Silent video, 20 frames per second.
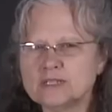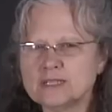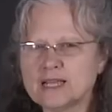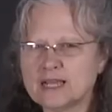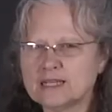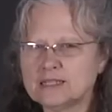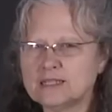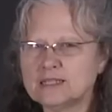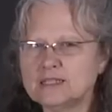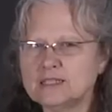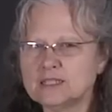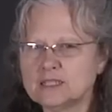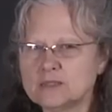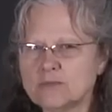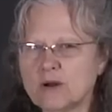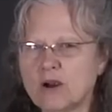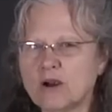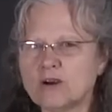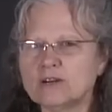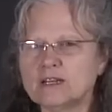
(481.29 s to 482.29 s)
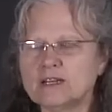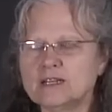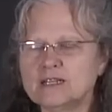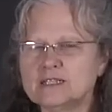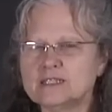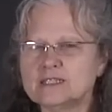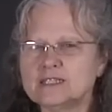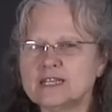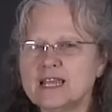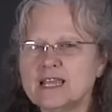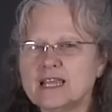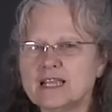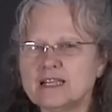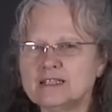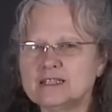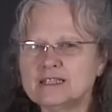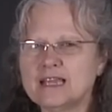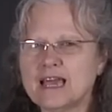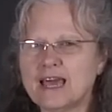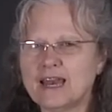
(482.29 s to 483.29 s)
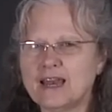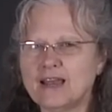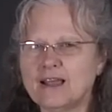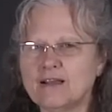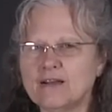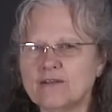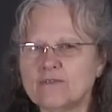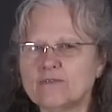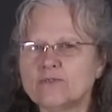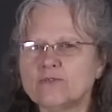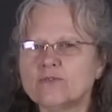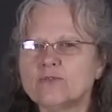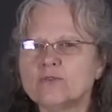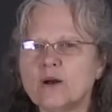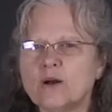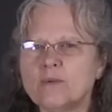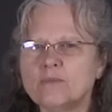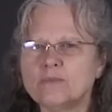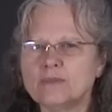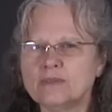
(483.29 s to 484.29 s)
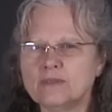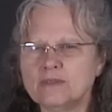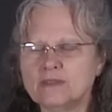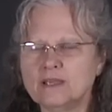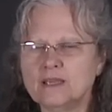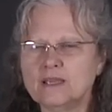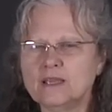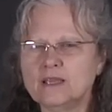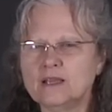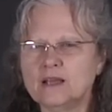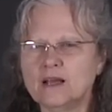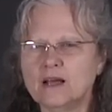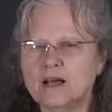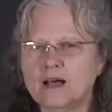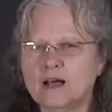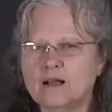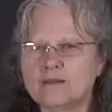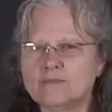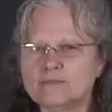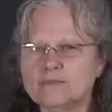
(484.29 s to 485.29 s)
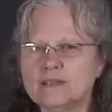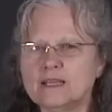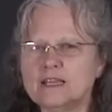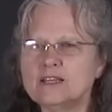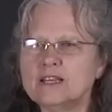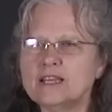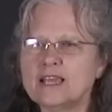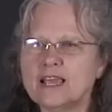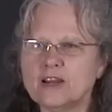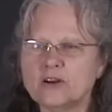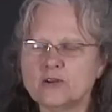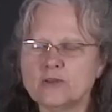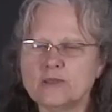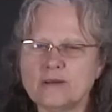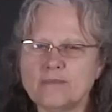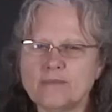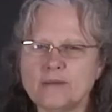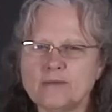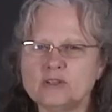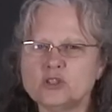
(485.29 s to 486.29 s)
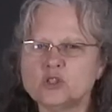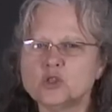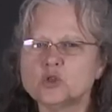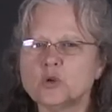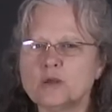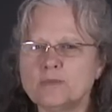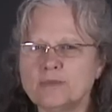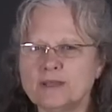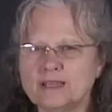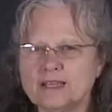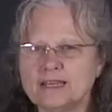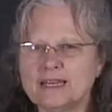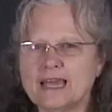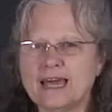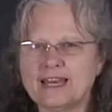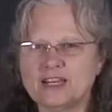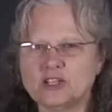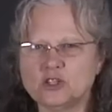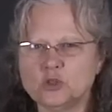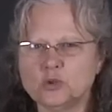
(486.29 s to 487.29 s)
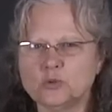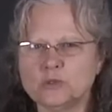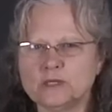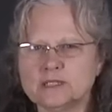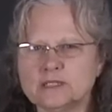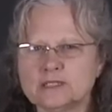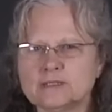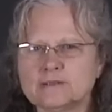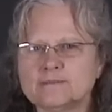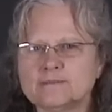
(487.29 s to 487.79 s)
is acting smart and it's taking data from the indicator that may be streaming the data to it.